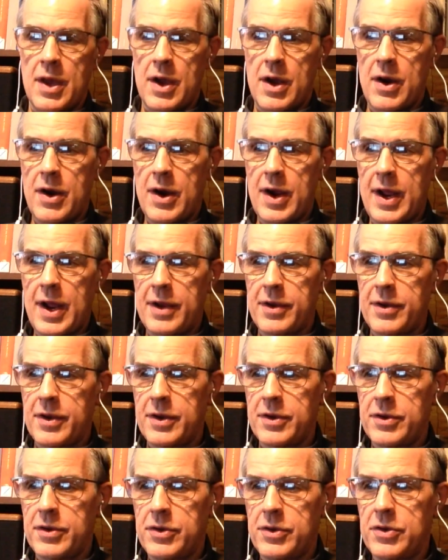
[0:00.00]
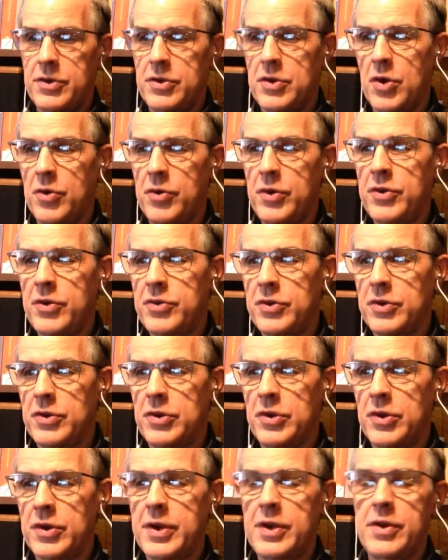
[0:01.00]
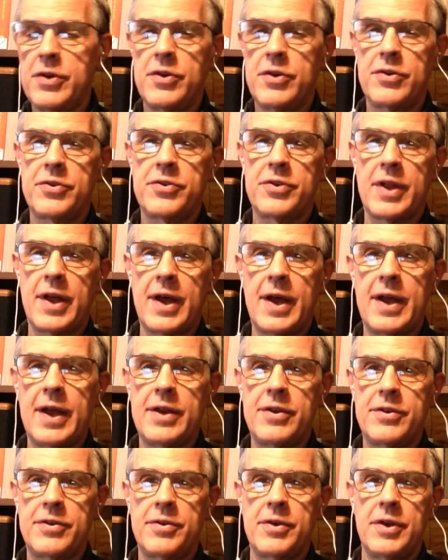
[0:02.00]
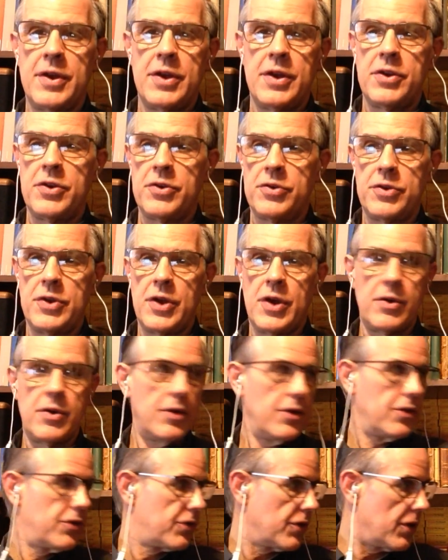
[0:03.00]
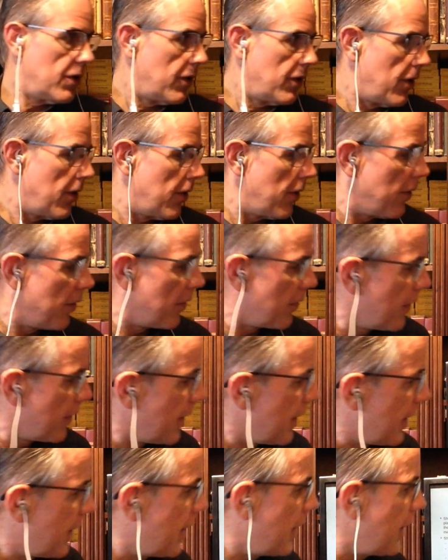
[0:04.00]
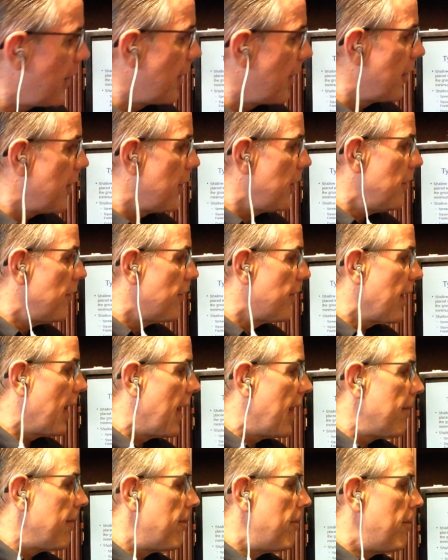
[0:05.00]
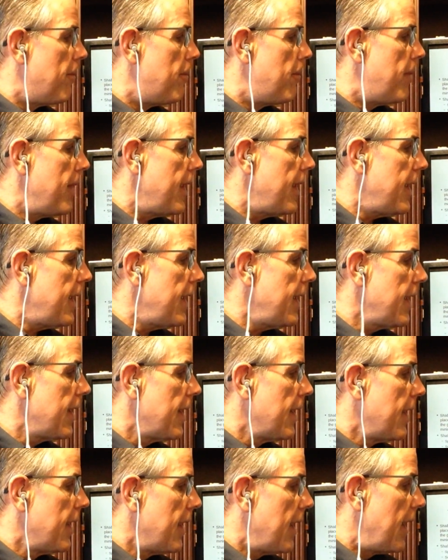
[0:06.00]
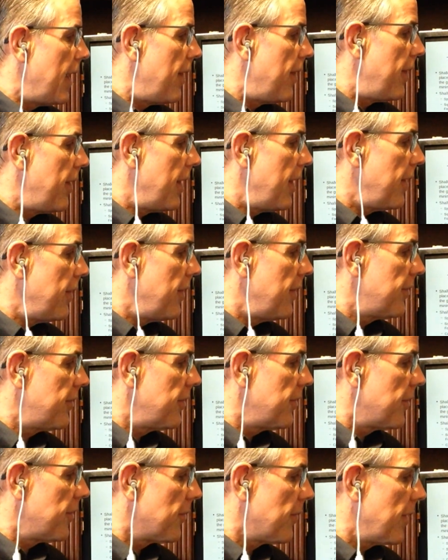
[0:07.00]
All right, look in your slides. You'll notice along here you've got B, and then this is a